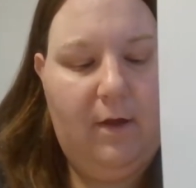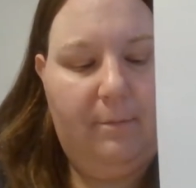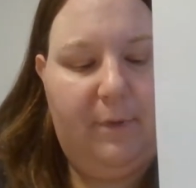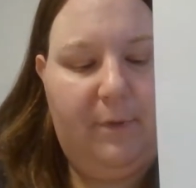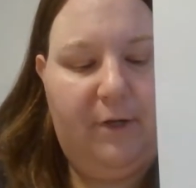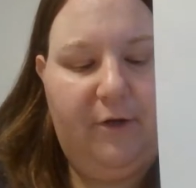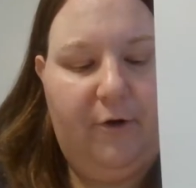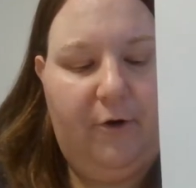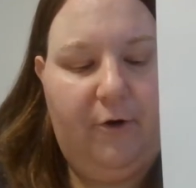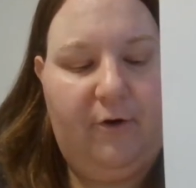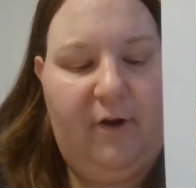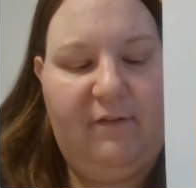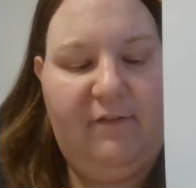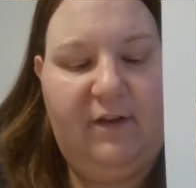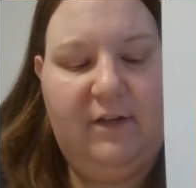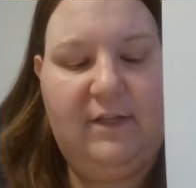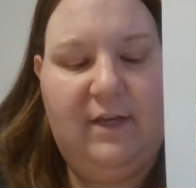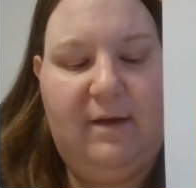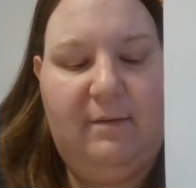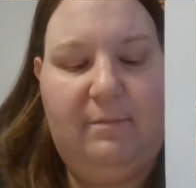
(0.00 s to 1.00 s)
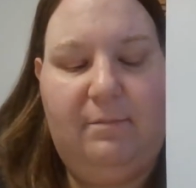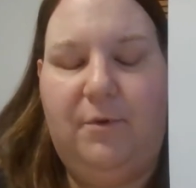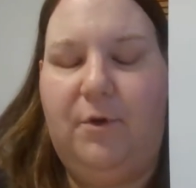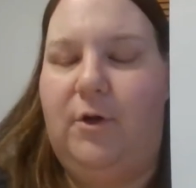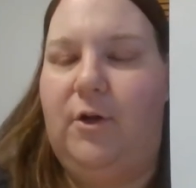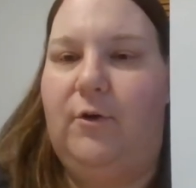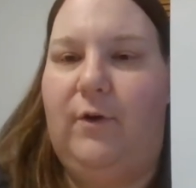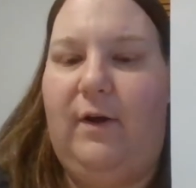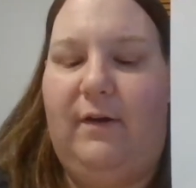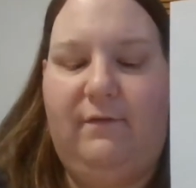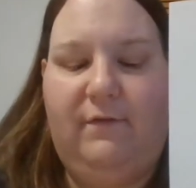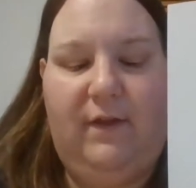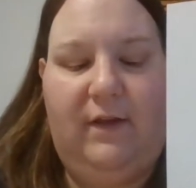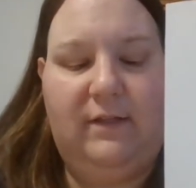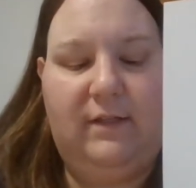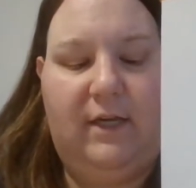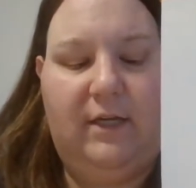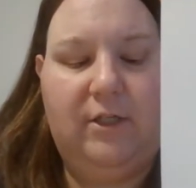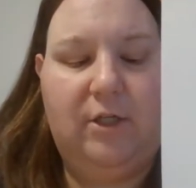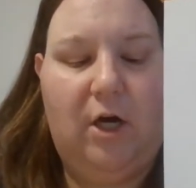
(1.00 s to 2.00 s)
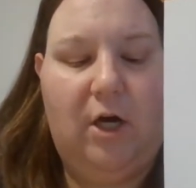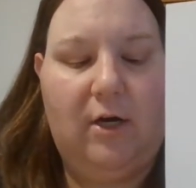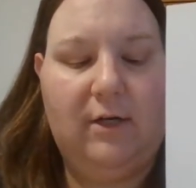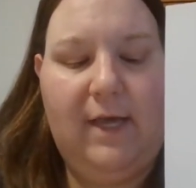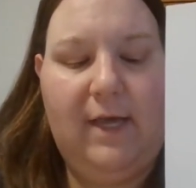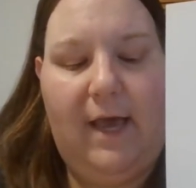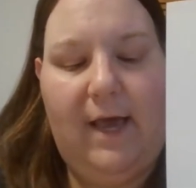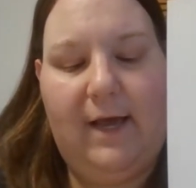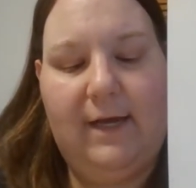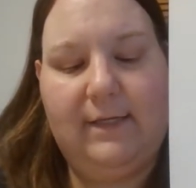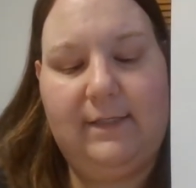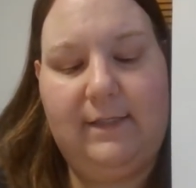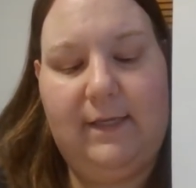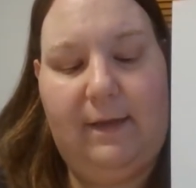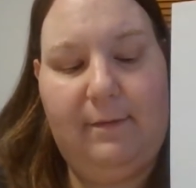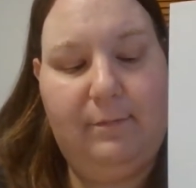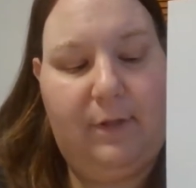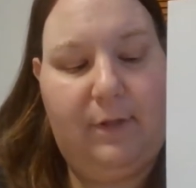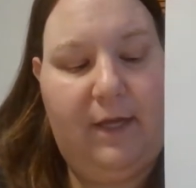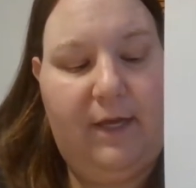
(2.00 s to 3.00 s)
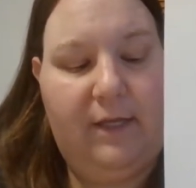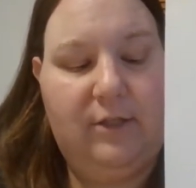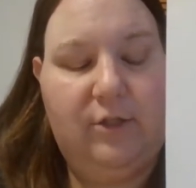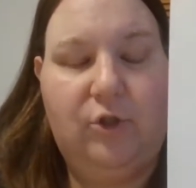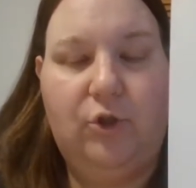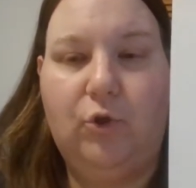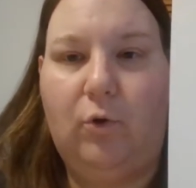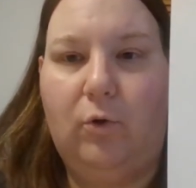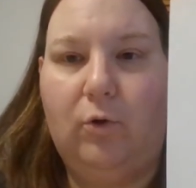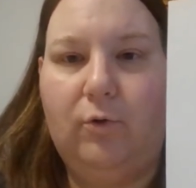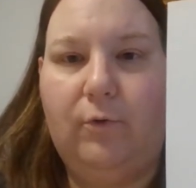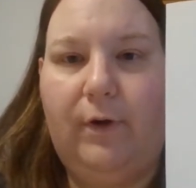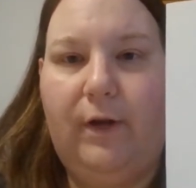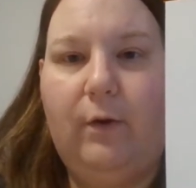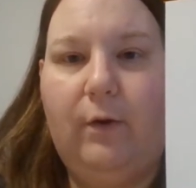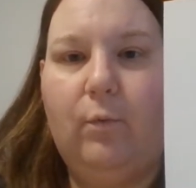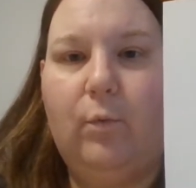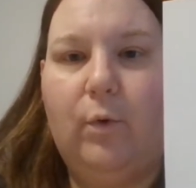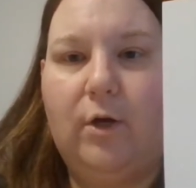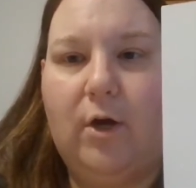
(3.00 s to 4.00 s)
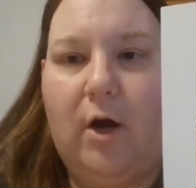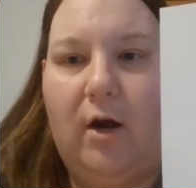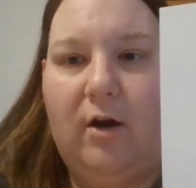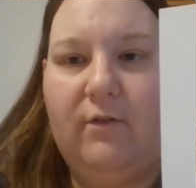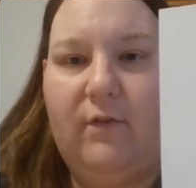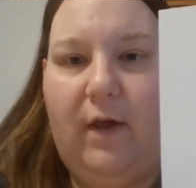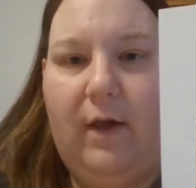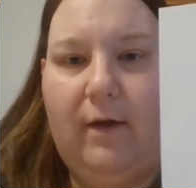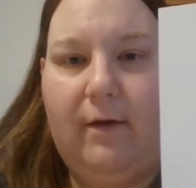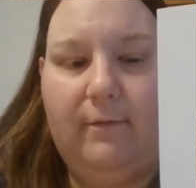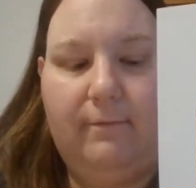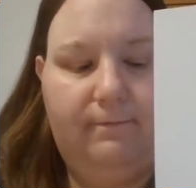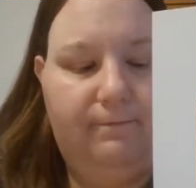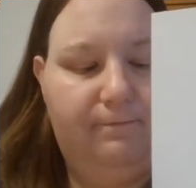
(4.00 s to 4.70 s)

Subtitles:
But your engraving tip, you can engrave things like dog tags, nameplates, jewelry, wood carving,